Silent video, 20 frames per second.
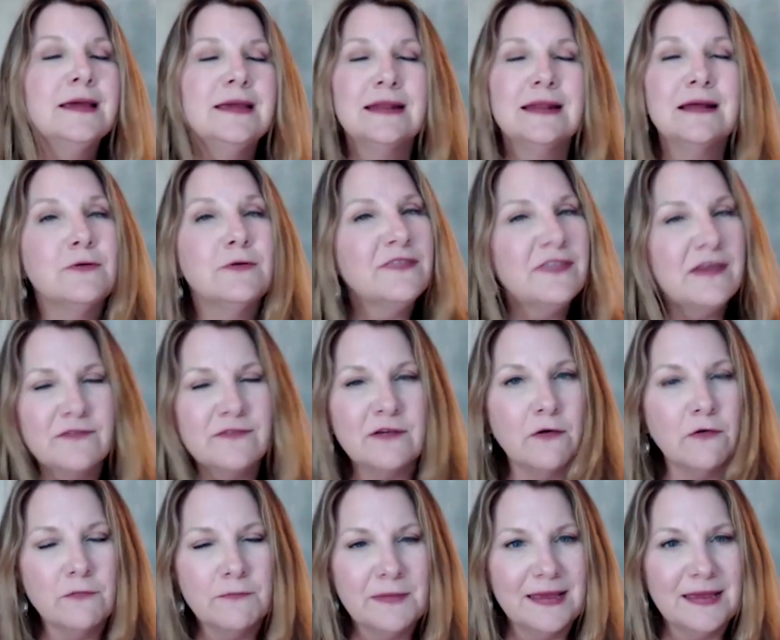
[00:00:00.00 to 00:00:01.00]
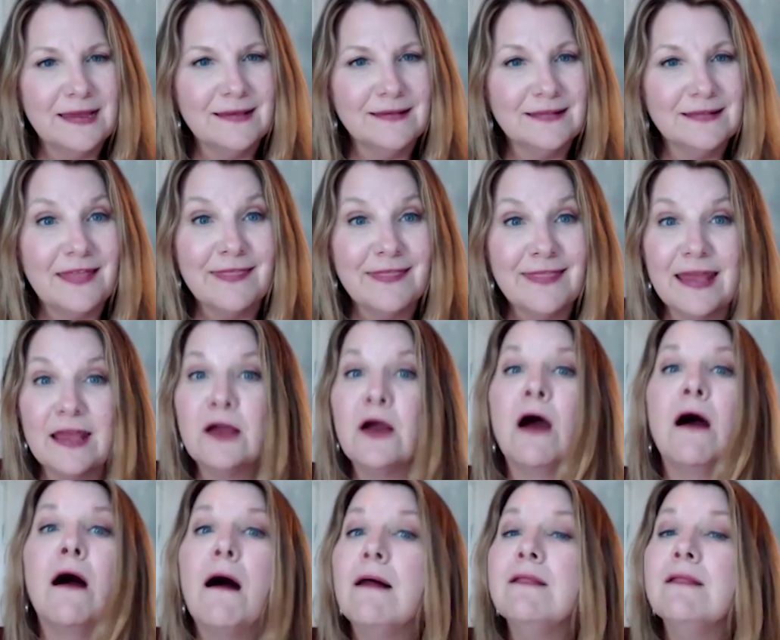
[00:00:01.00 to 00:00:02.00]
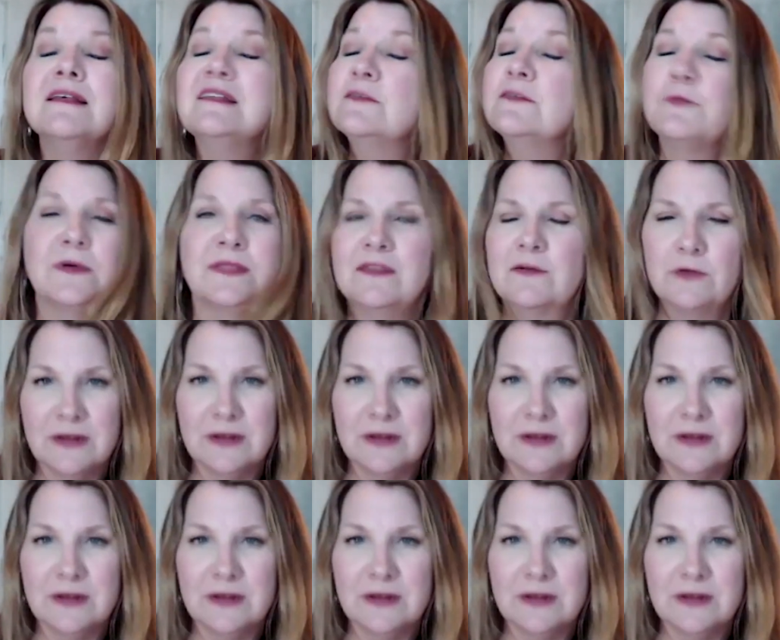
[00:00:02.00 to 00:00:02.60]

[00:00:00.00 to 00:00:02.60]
You know, what they've told me is they call us when